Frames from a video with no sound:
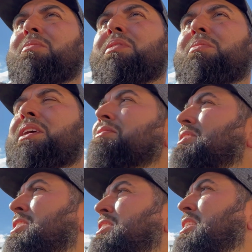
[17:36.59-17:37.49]
Probably
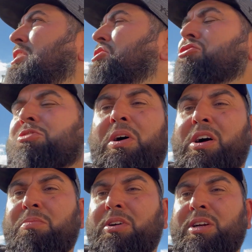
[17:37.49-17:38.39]
even stick a new
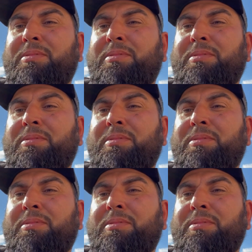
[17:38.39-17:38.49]
spark plug him